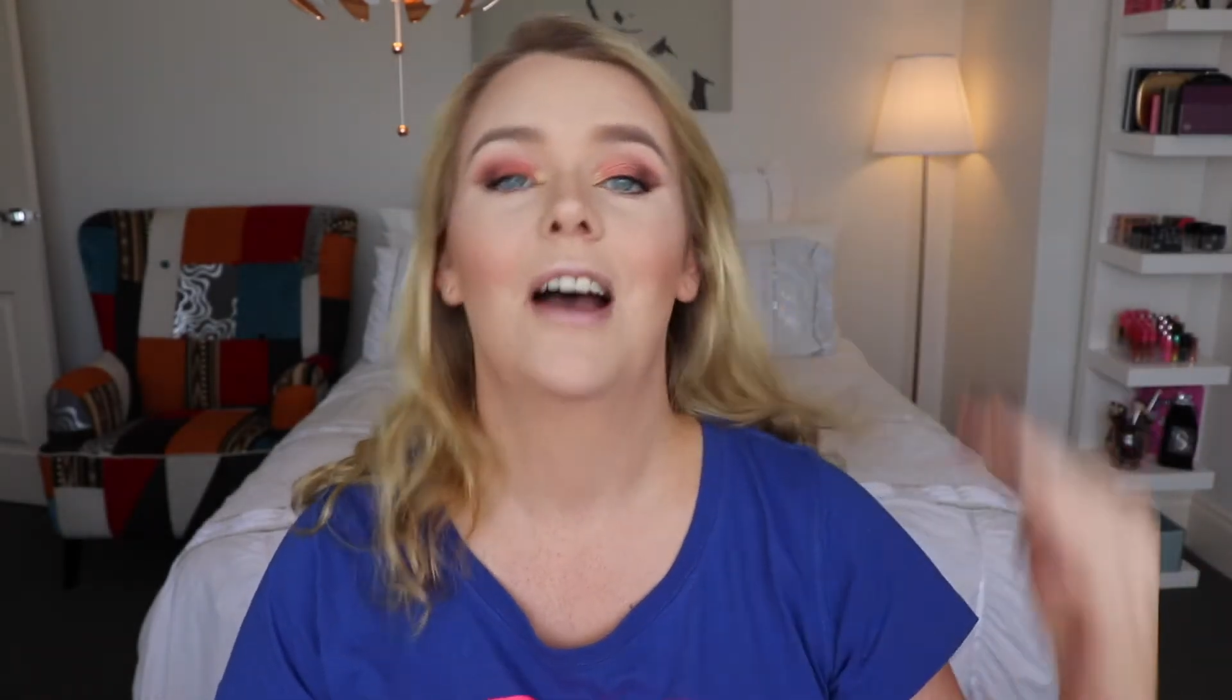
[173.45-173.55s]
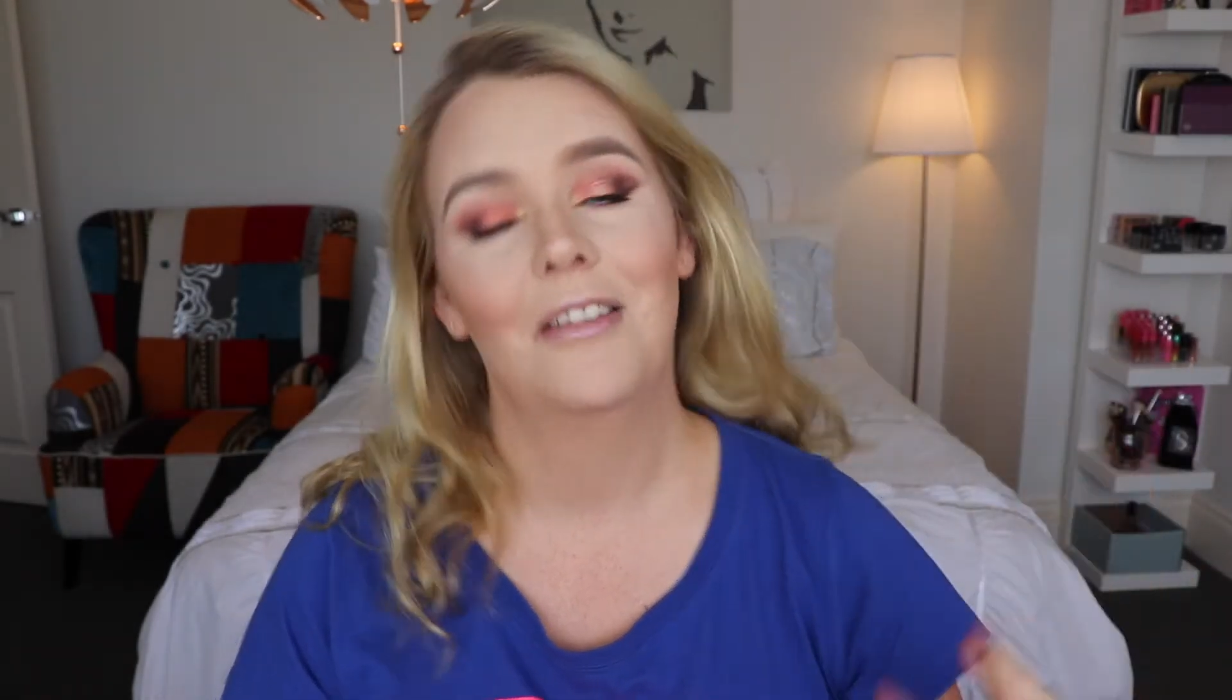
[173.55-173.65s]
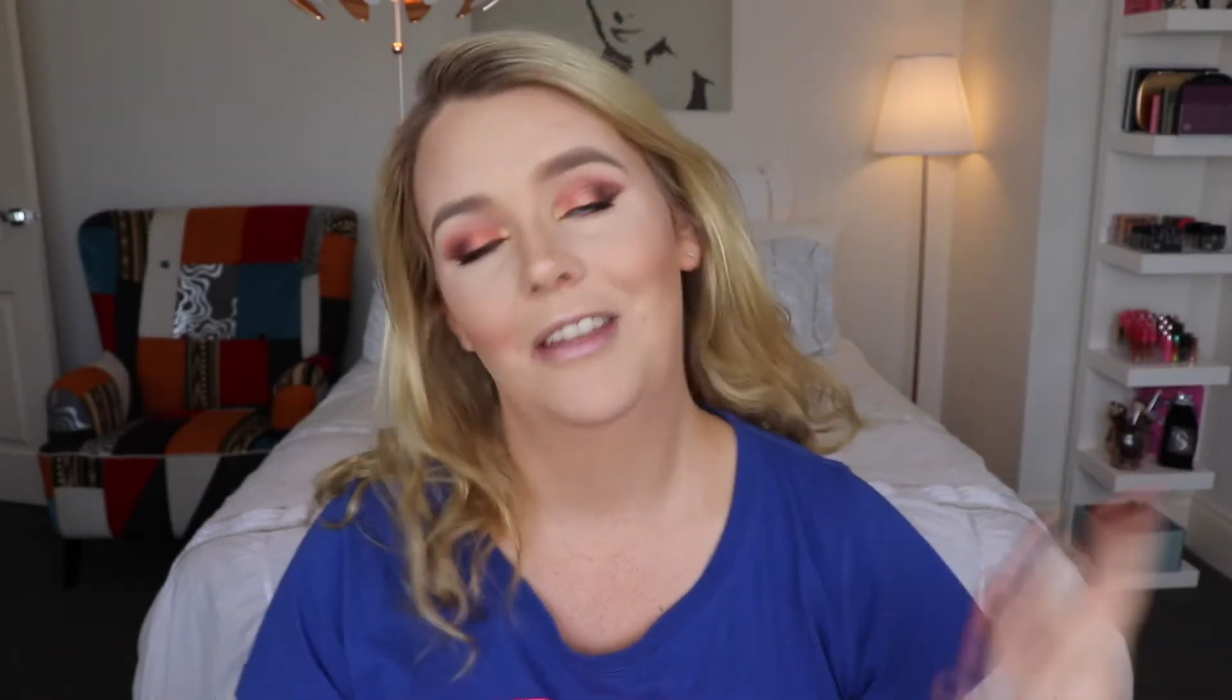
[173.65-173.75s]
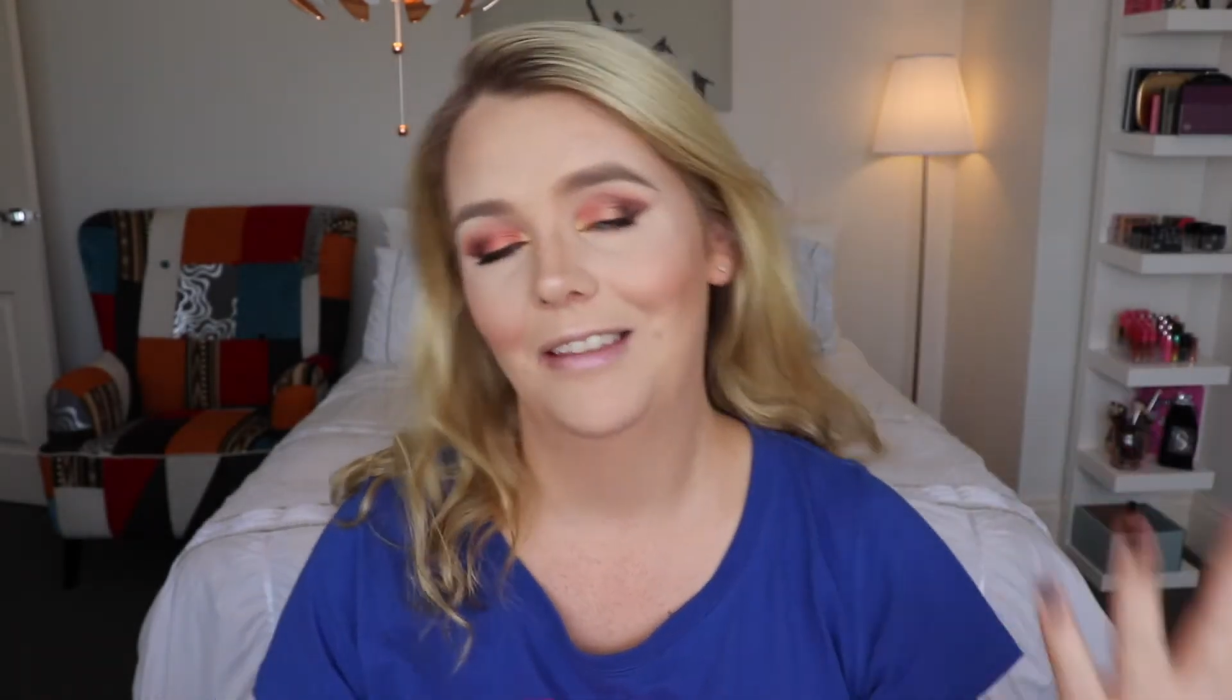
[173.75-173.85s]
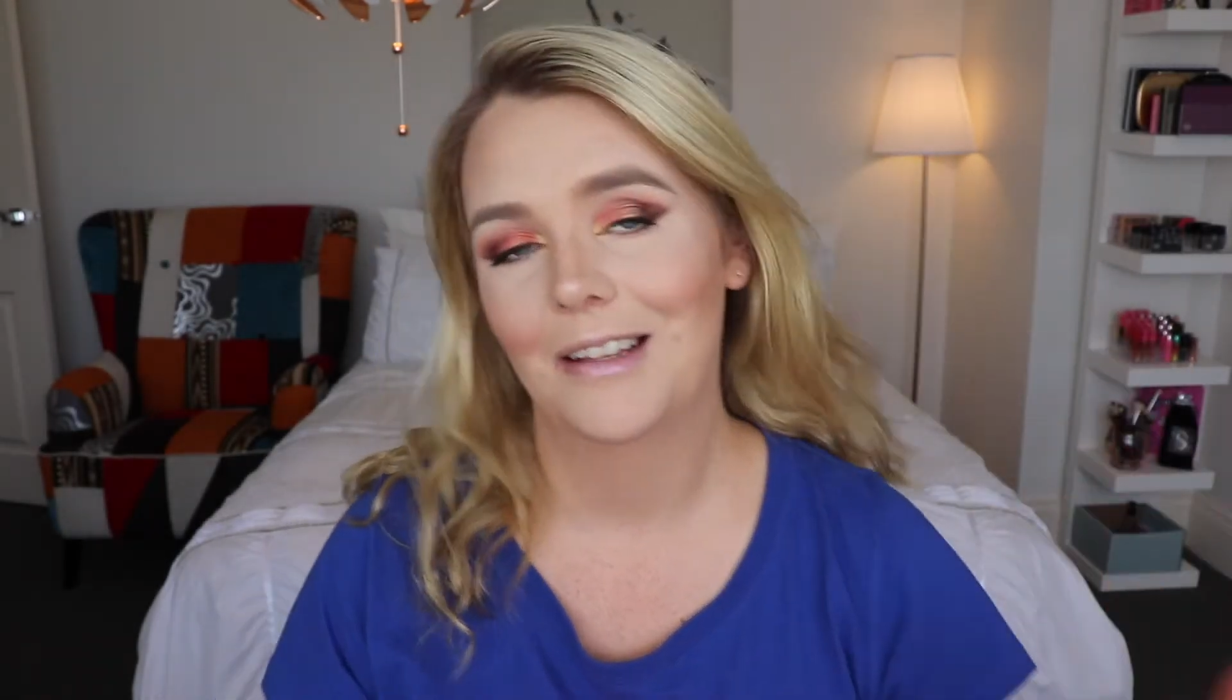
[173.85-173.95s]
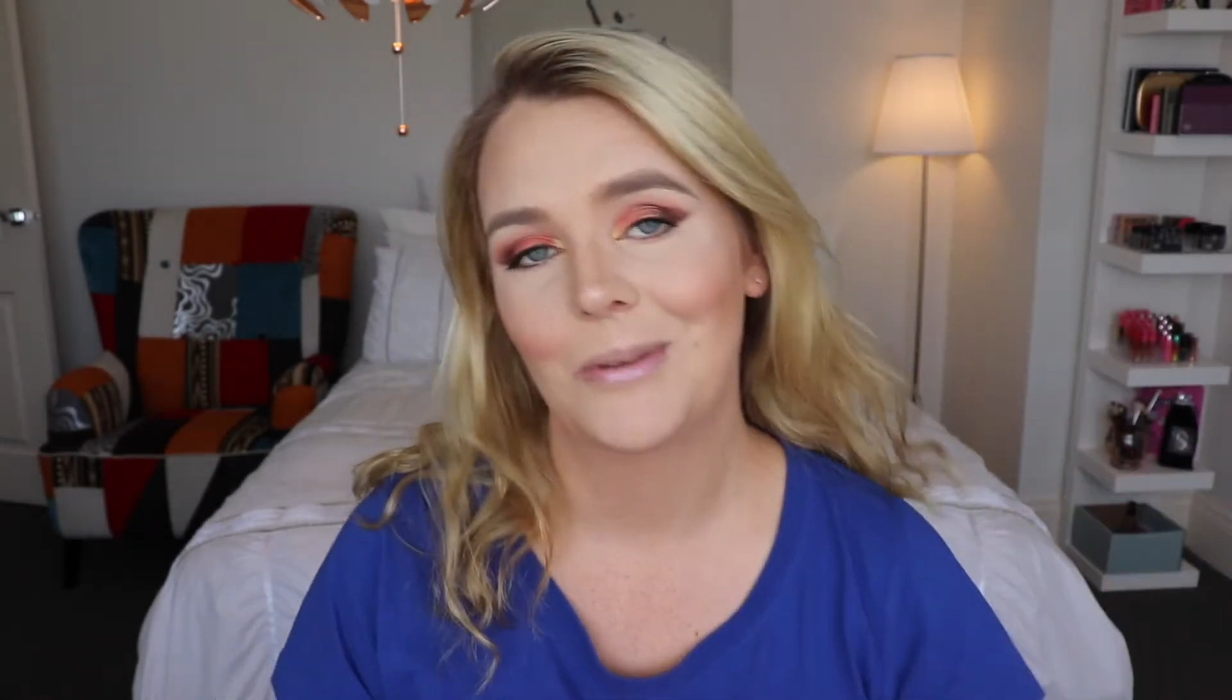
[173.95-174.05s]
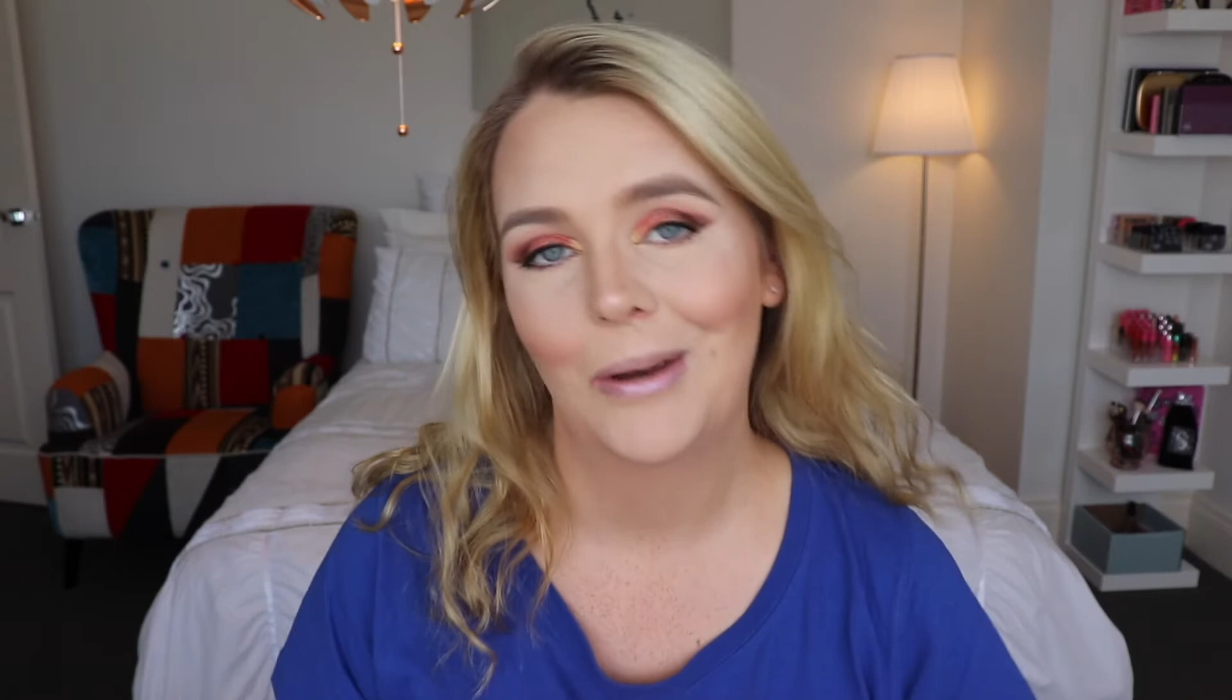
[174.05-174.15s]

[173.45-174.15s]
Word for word: I think that's